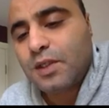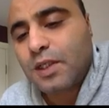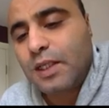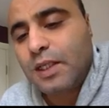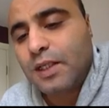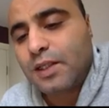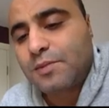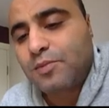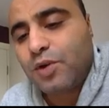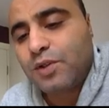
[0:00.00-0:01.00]
link these
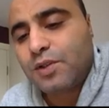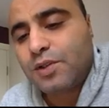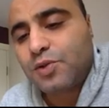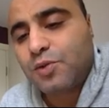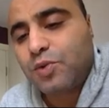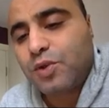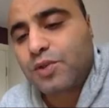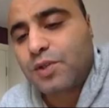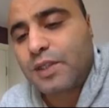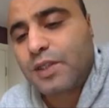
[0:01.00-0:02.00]
2 points
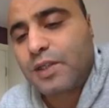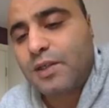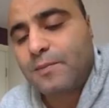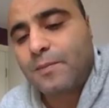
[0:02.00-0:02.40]
together.